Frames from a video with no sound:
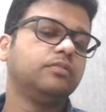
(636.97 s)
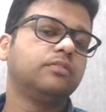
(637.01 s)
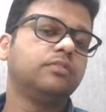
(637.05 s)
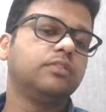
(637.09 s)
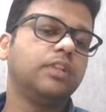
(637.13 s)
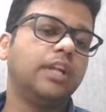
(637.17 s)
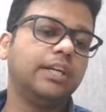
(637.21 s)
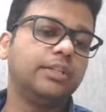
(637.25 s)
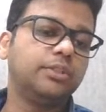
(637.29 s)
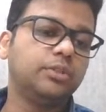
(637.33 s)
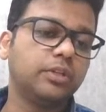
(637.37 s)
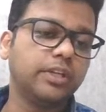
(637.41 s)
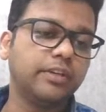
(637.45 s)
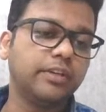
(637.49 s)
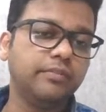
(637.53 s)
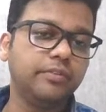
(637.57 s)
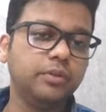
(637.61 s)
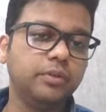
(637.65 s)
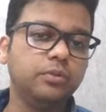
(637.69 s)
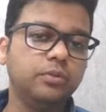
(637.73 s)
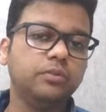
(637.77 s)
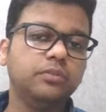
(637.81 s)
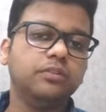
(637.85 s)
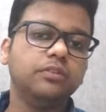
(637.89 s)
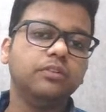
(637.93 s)
That should give
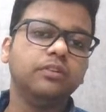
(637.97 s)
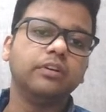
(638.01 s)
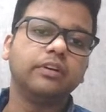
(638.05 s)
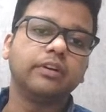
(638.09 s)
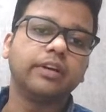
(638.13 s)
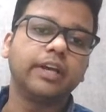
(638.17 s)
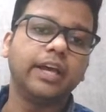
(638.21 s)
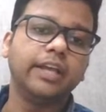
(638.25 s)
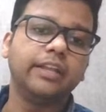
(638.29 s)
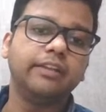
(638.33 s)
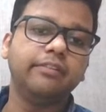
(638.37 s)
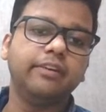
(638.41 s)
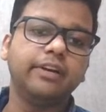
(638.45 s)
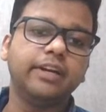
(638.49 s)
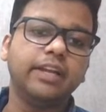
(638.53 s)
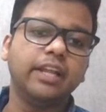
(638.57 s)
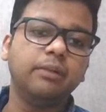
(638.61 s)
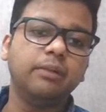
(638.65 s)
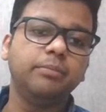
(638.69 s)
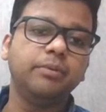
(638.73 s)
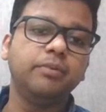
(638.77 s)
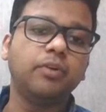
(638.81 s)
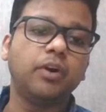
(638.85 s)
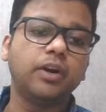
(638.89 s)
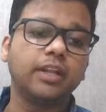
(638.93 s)
you, can you even tell
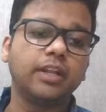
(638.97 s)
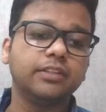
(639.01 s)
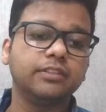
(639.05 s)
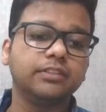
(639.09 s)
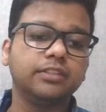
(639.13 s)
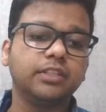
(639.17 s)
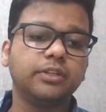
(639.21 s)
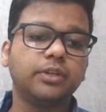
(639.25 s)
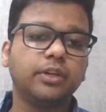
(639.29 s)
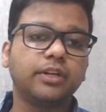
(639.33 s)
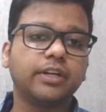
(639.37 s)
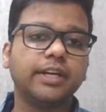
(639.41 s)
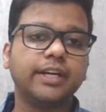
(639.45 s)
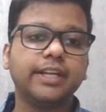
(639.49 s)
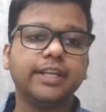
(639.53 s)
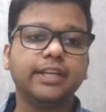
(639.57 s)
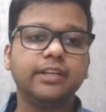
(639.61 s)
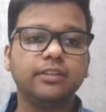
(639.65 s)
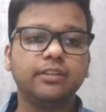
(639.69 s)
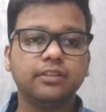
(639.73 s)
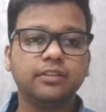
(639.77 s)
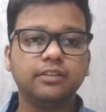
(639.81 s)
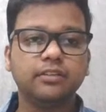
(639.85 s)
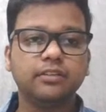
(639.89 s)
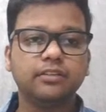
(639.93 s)
me what answer you are
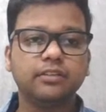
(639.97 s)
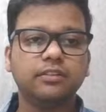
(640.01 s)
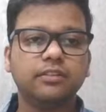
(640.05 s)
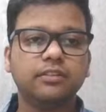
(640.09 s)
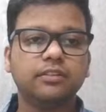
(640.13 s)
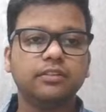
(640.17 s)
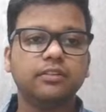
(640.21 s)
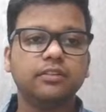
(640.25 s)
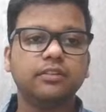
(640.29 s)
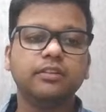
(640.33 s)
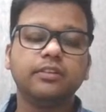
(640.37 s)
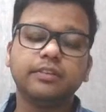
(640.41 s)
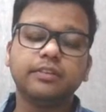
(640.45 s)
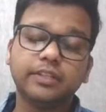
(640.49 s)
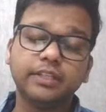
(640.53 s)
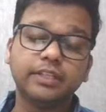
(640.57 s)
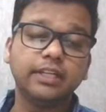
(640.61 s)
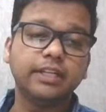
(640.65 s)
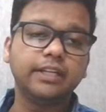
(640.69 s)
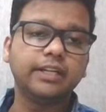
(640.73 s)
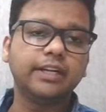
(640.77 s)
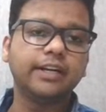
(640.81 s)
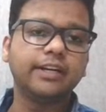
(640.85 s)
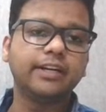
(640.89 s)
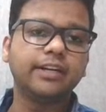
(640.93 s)
getting?
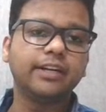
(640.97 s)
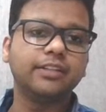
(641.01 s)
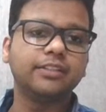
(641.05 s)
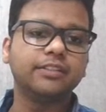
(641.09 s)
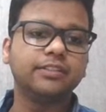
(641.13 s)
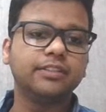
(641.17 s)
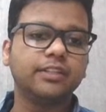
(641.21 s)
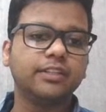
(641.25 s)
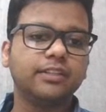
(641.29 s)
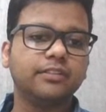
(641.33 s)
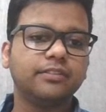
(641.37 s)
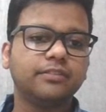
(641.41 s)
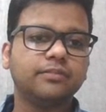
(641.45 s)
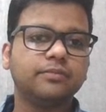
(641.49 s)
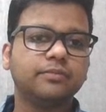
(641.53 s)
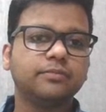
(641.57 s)
The right answer.